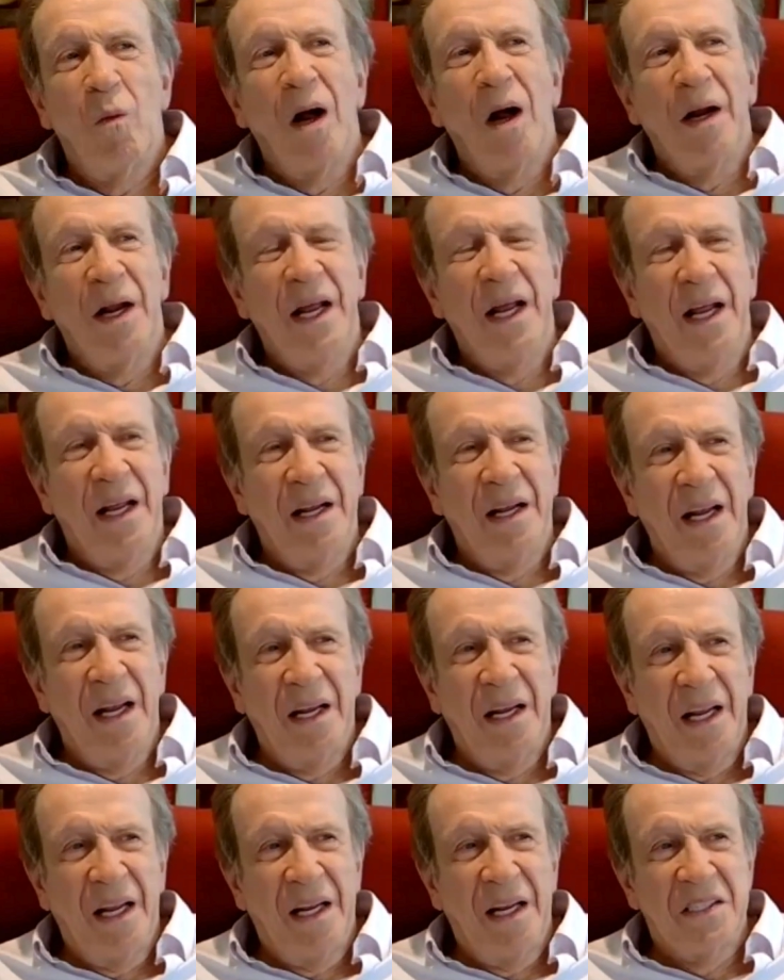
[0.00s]
it's not number one.
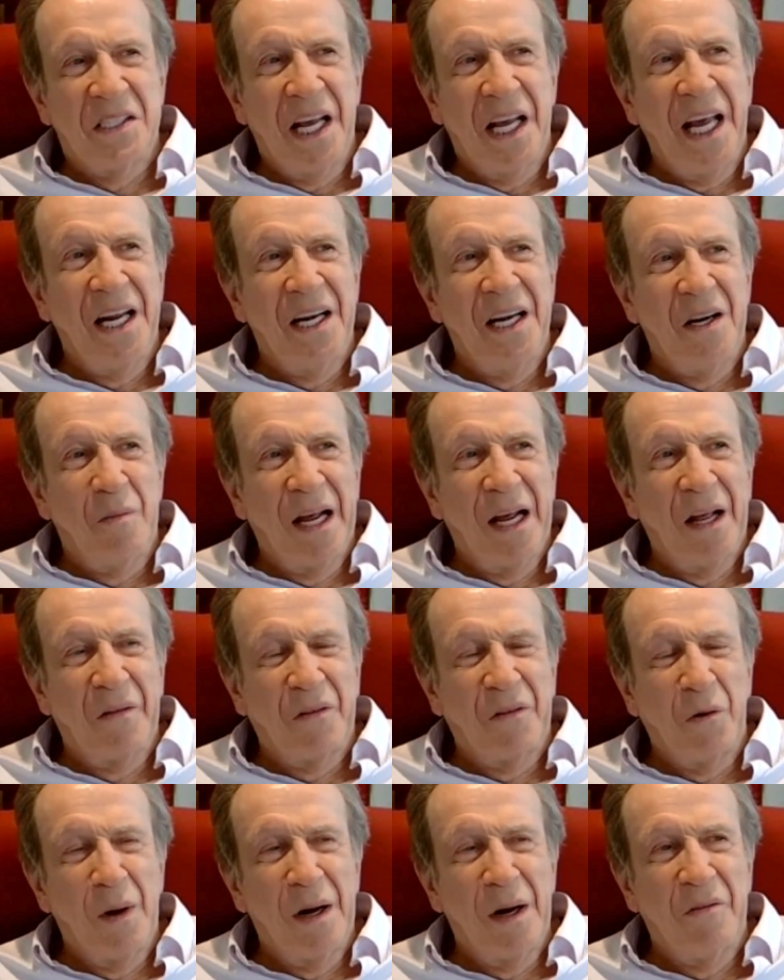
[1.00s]
It's a hit
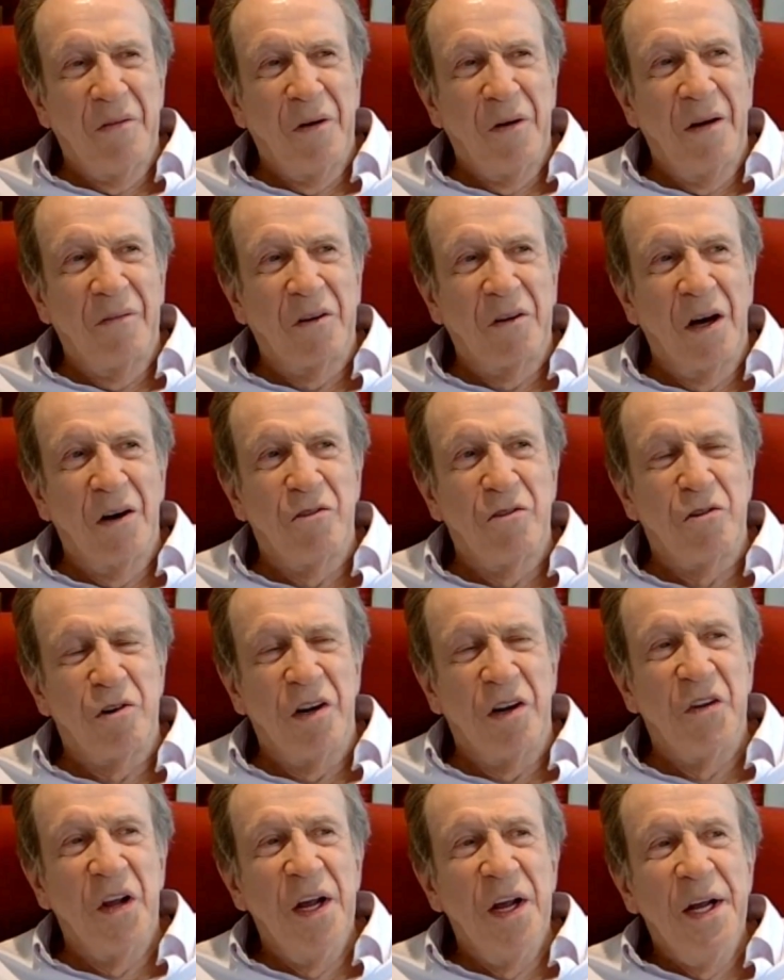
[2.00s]
in about 25
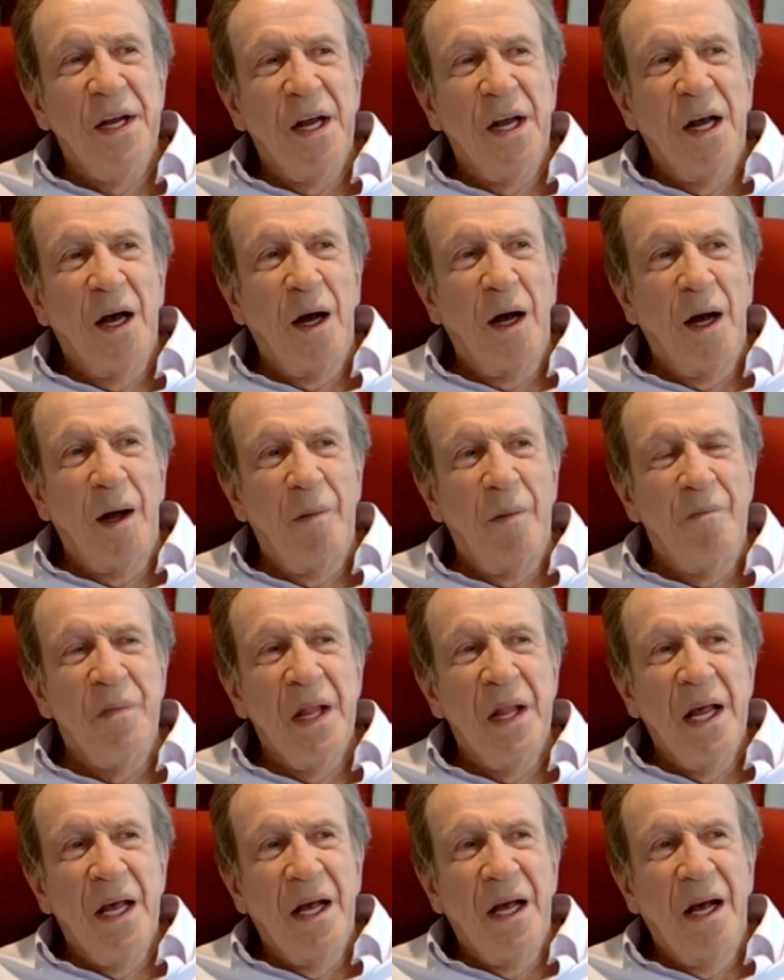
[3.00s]
countries.
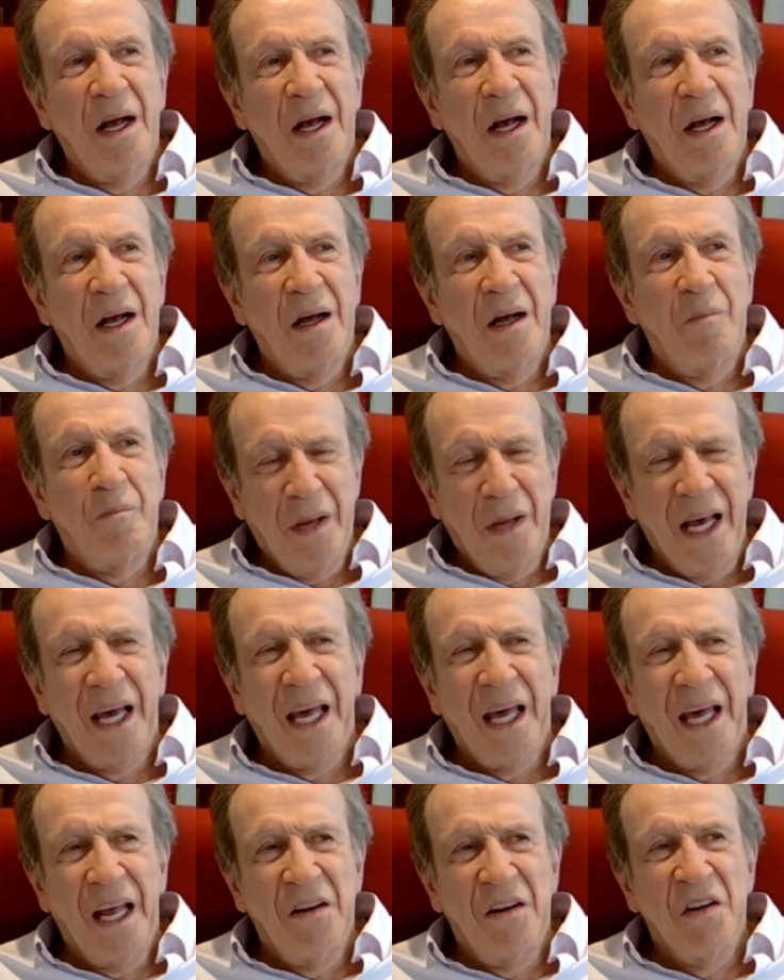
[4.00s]

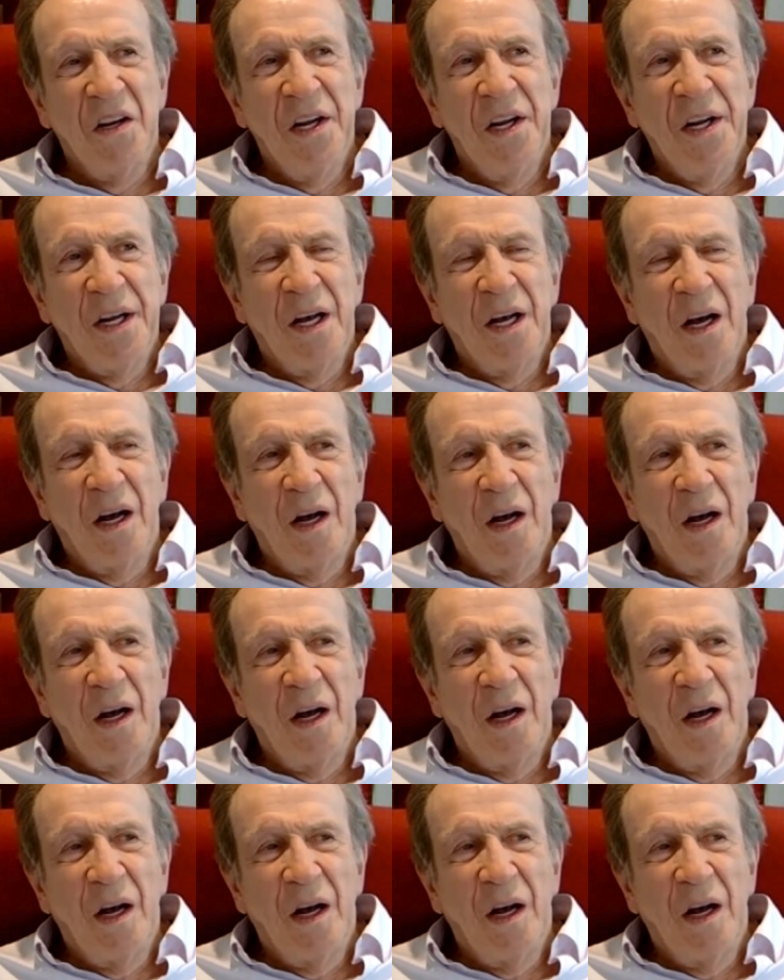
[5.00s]
Big hit.